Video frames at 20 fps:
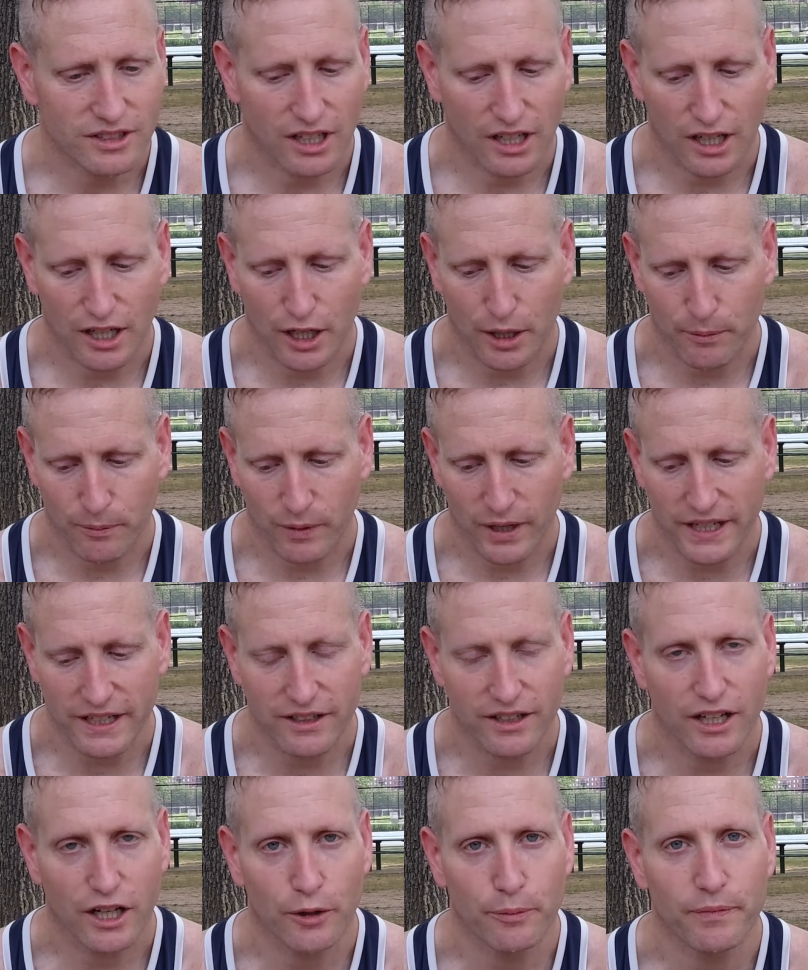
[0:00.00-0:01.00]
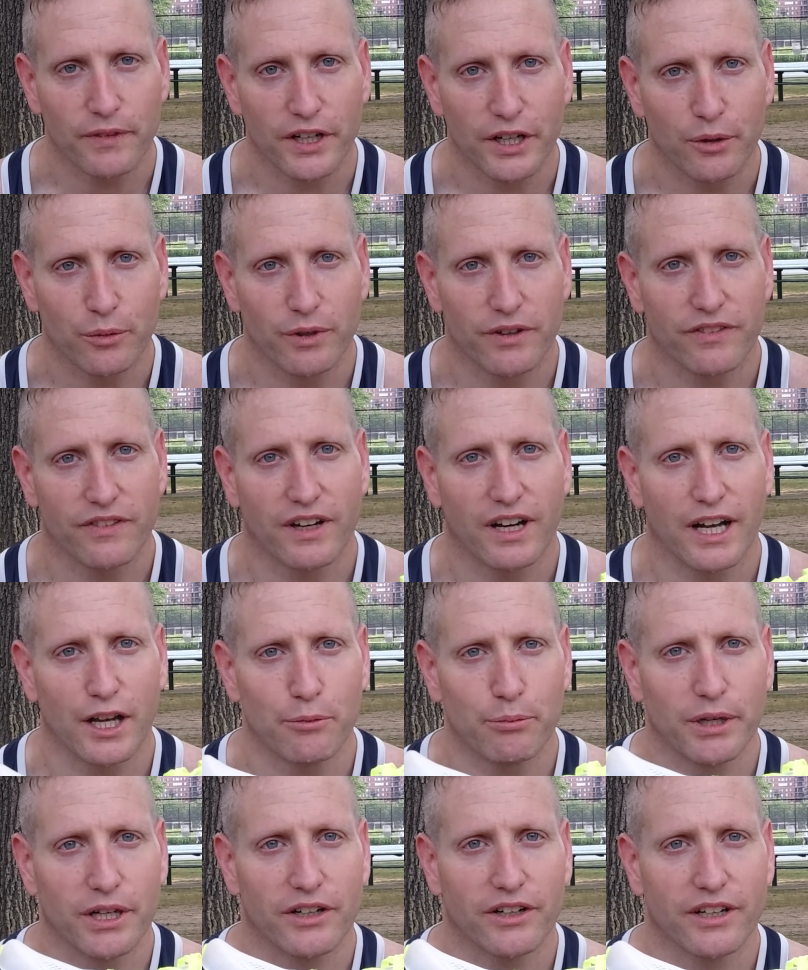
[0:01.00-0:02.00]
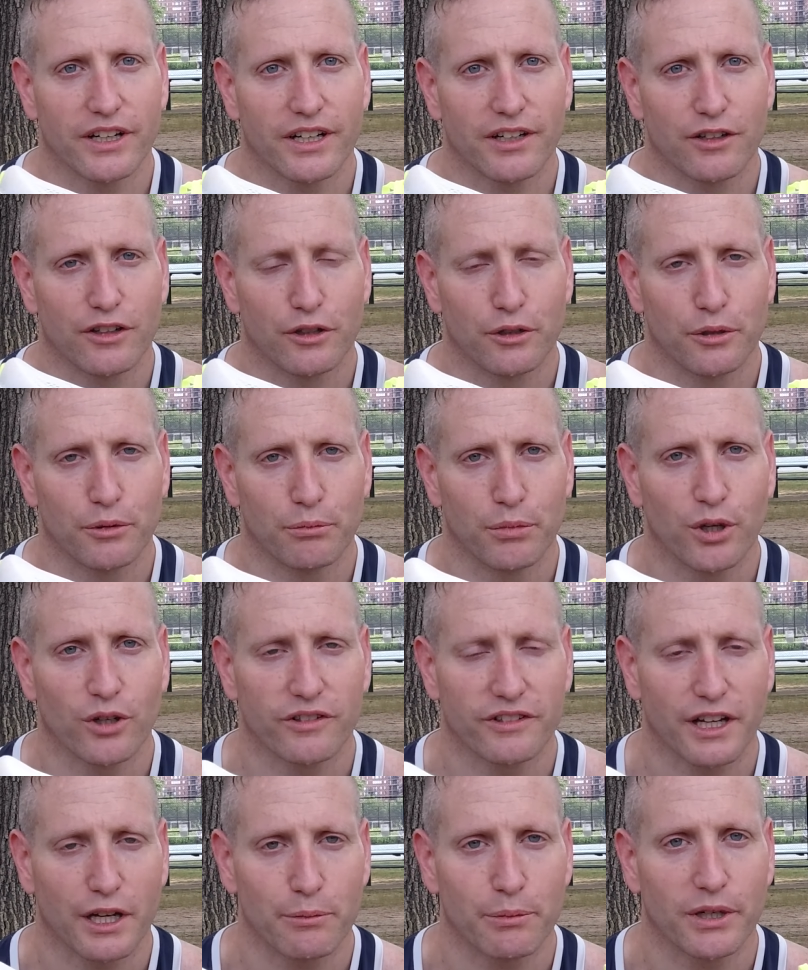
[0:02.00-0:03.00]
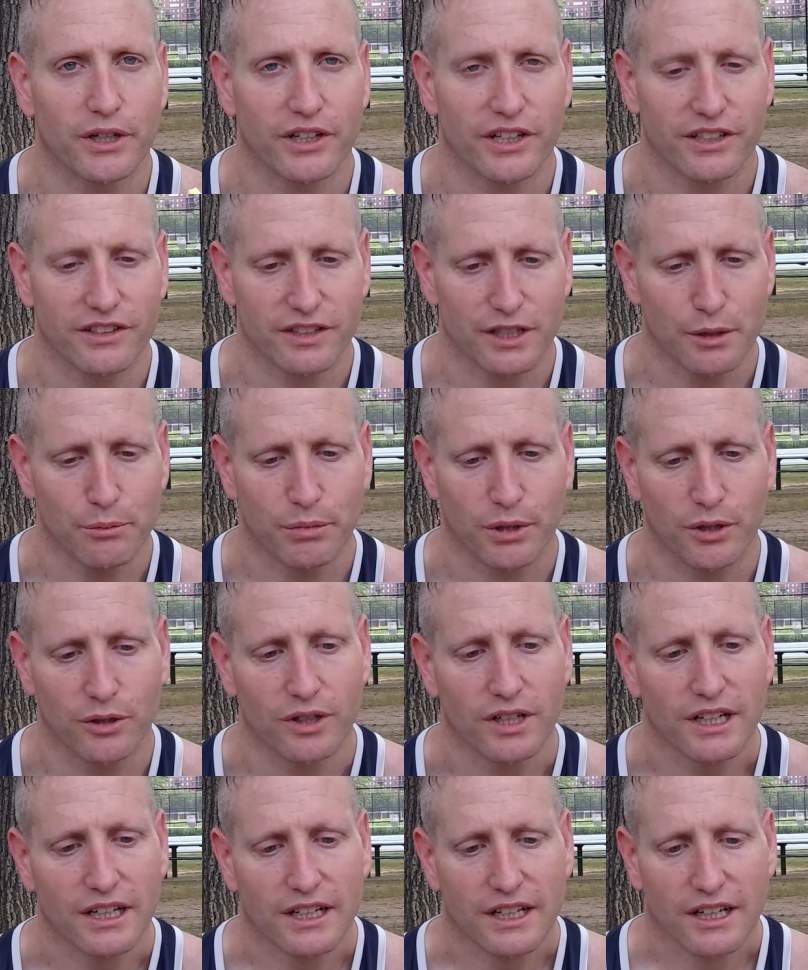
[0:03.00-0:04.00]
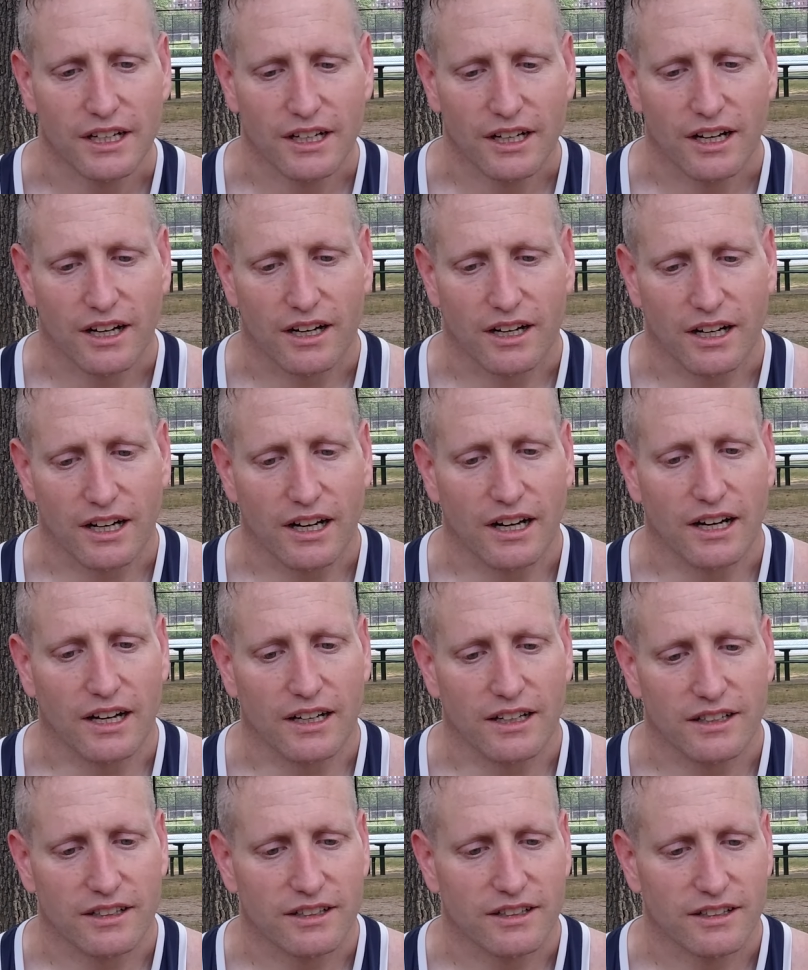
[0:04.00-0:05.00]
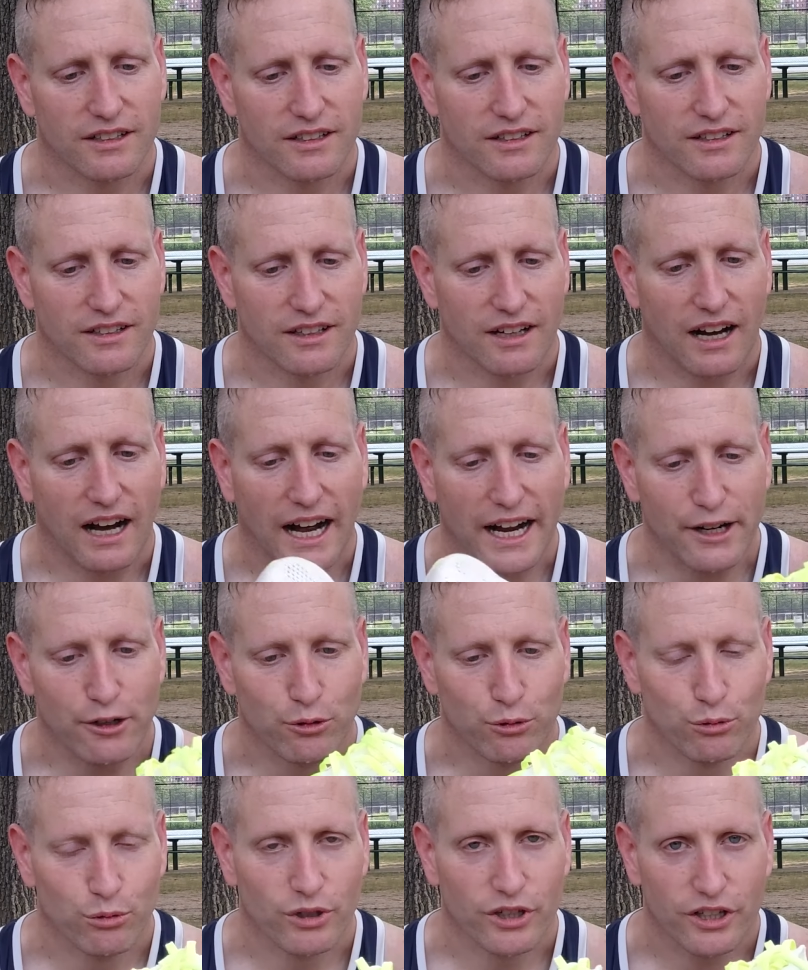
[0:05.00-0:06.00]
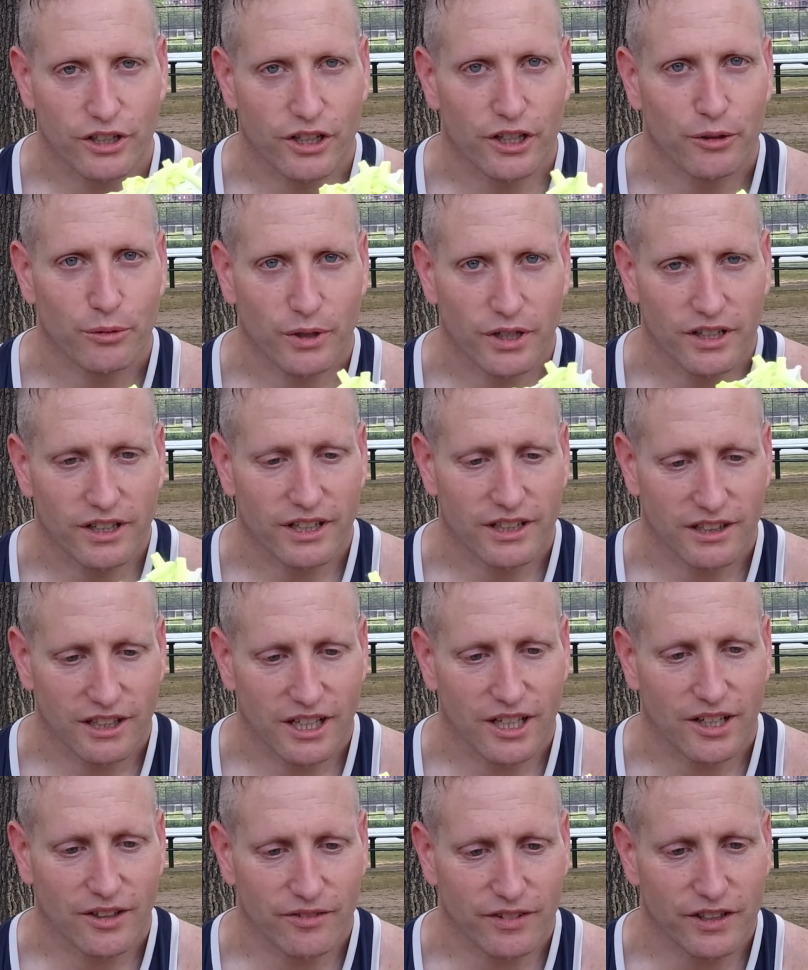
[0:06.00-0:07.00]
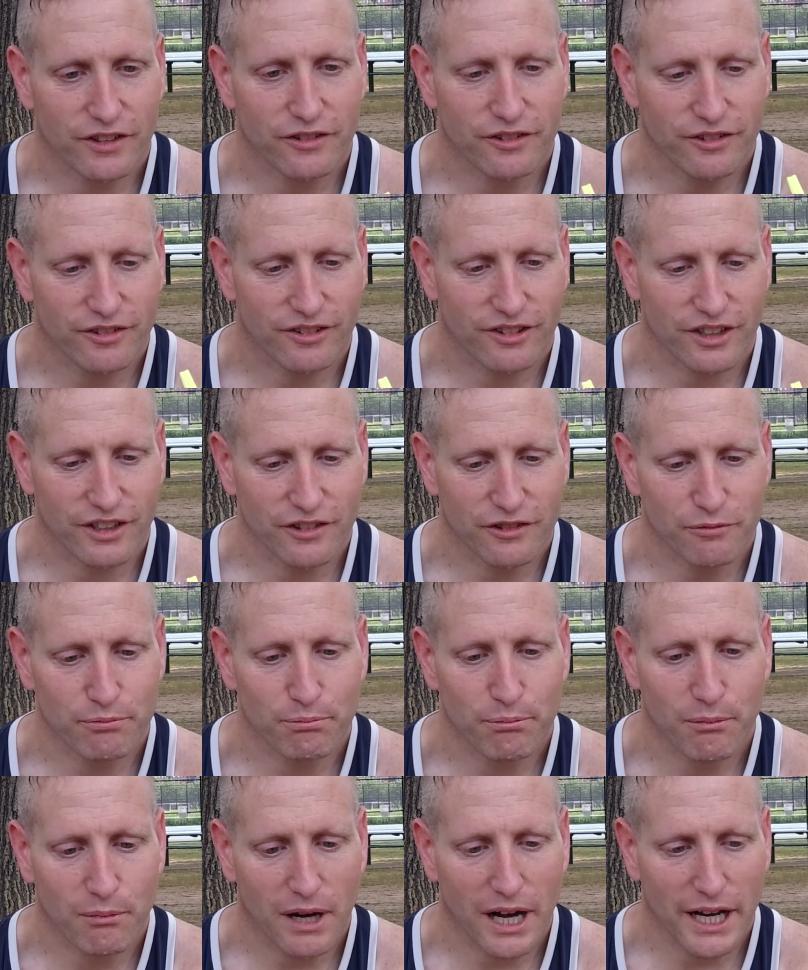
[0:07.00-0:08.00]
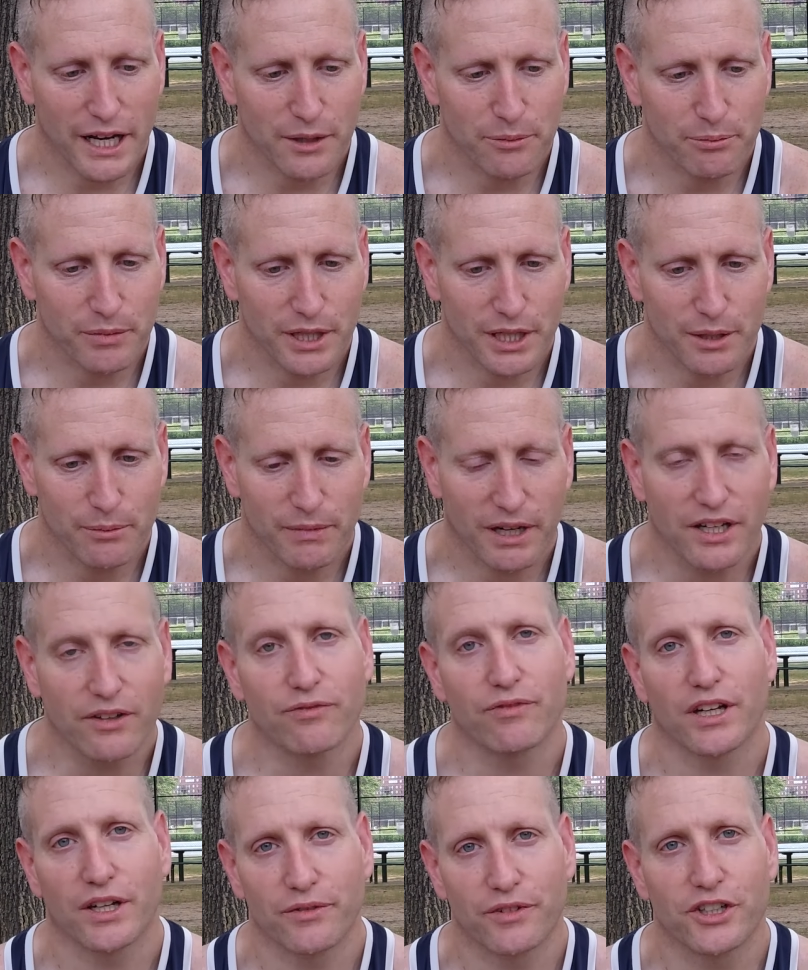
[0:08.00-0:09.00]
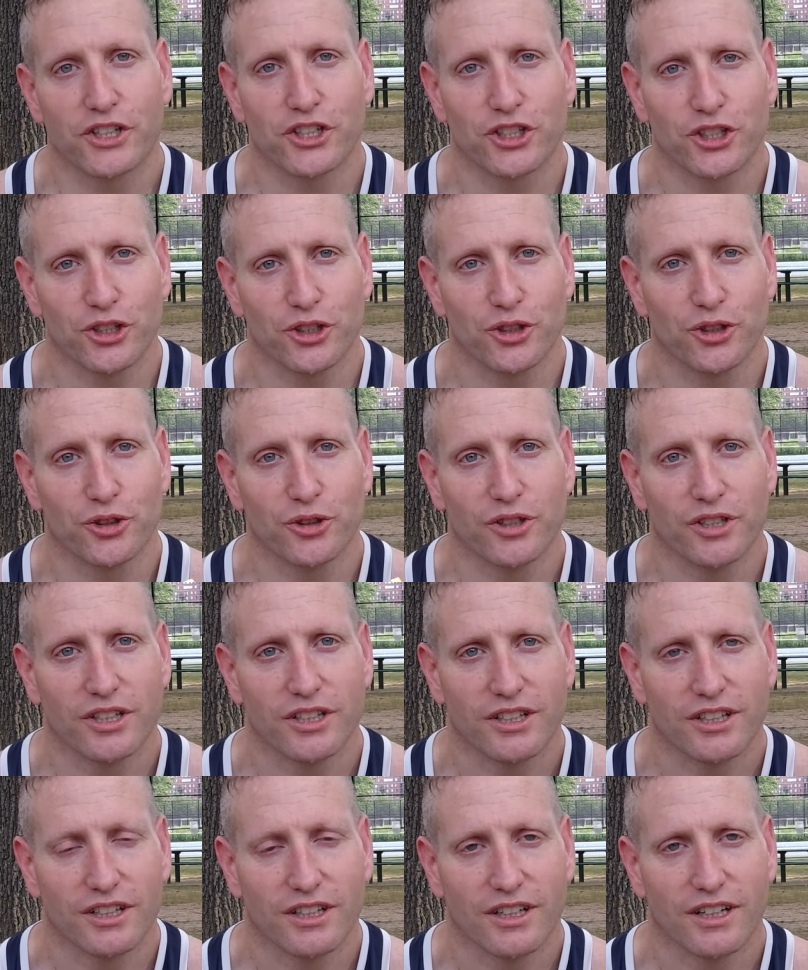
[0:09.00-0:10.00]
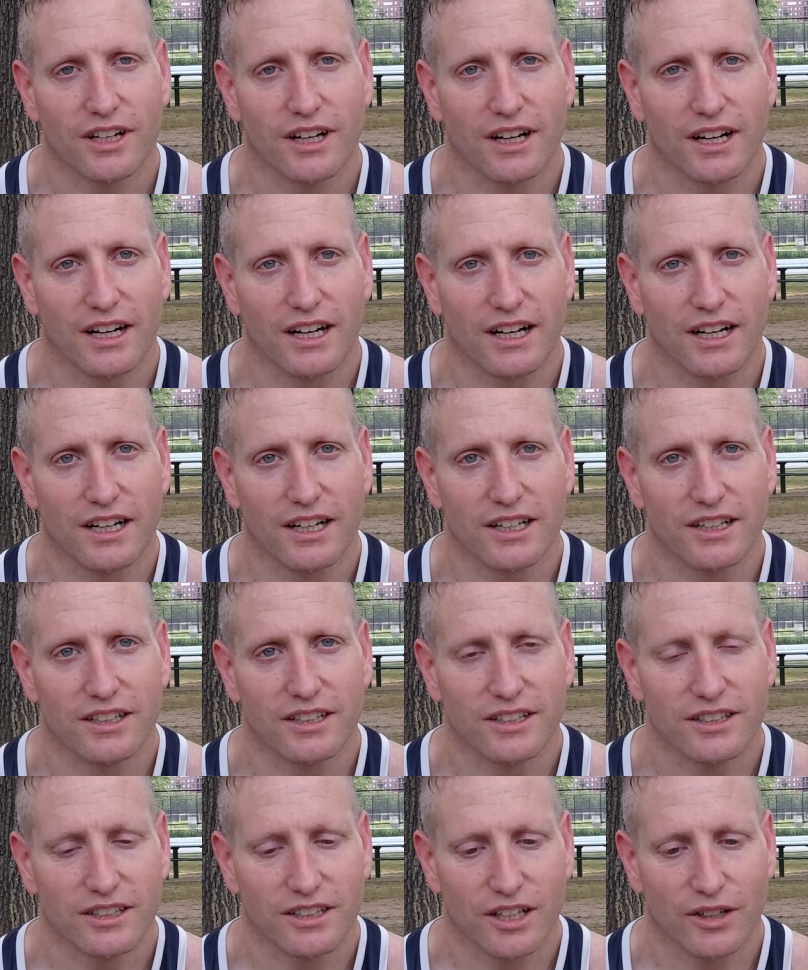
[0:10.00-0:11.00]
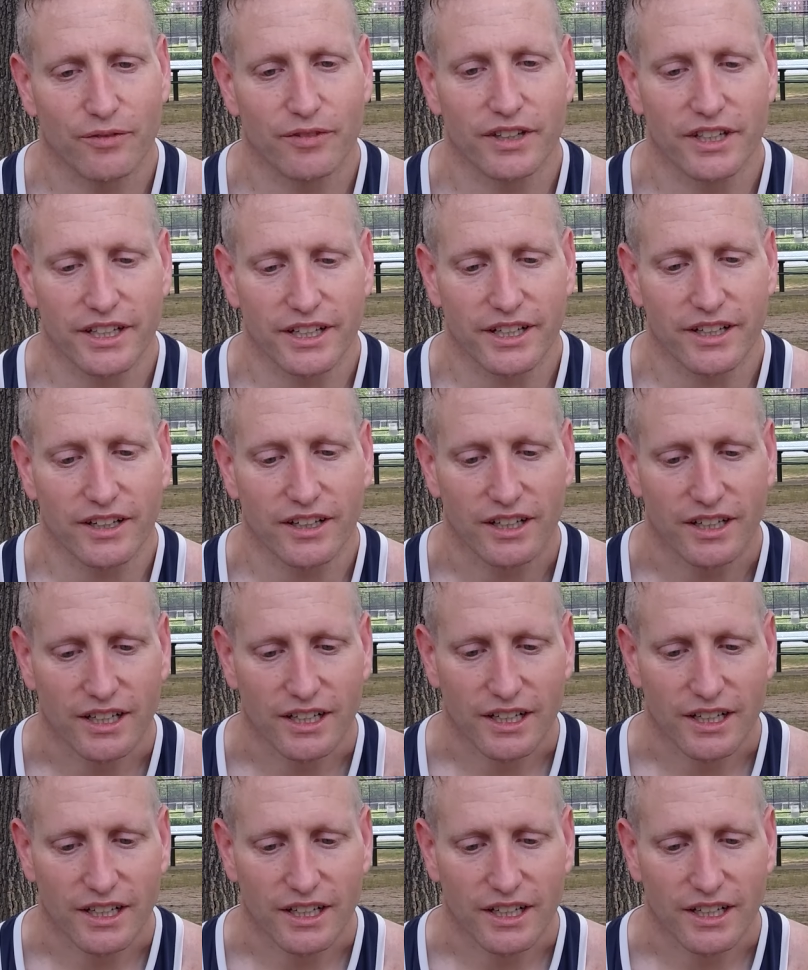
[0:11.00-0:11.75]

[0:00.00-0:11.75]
Um, right up there with the Hyperion, the Brooks Hyperion Tempo. Uh, I really, really love this. This might be my favorite shoe uh, of the year.